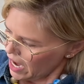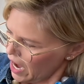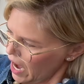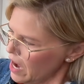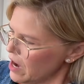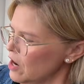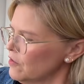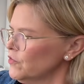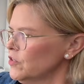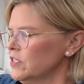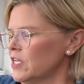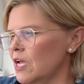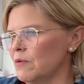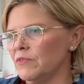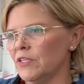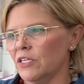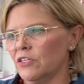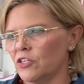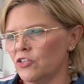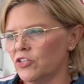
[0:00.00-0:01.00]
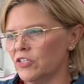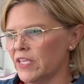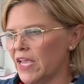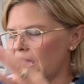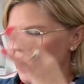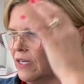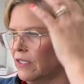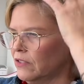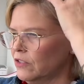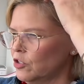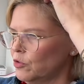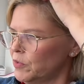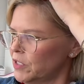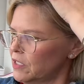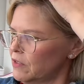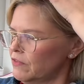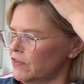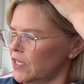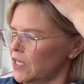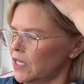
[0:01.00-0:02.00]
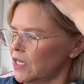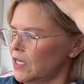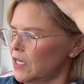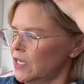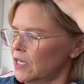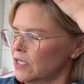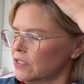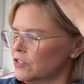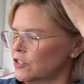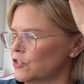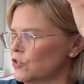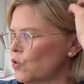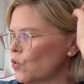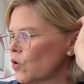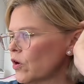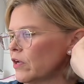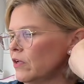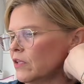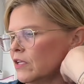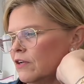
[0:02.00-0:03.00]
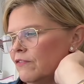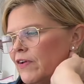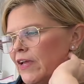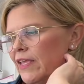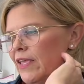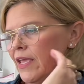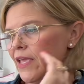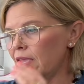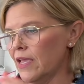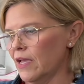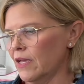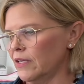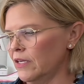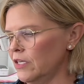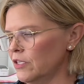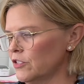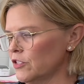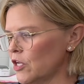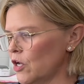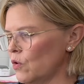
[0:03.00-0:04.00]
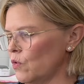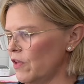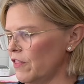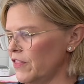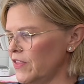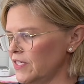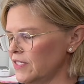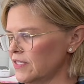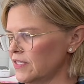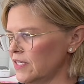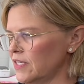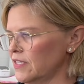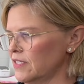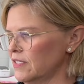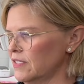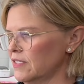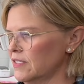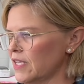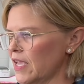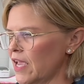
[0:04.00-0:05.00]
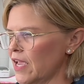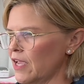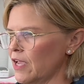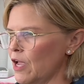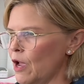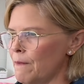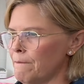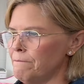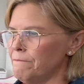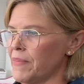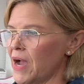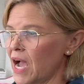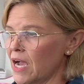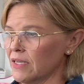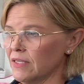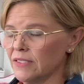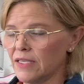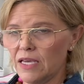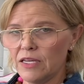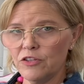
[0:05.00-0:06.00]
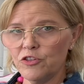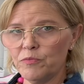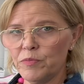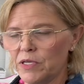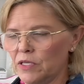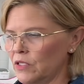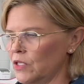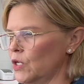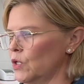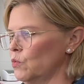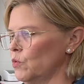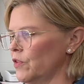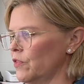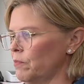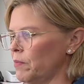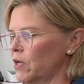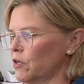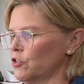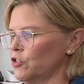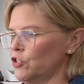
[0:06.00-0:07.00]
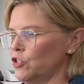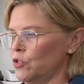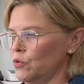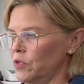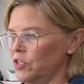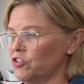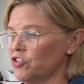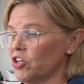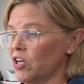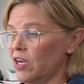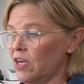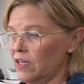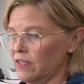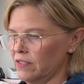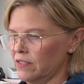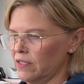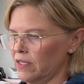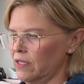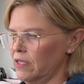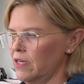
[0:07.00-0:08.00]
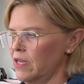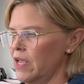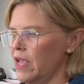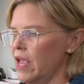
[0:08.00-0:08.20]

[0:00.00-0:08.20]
I oftentimes like to just add a little bit of a tutorial in if I can. So this is a box edge pillow with about a 2-inch gusset,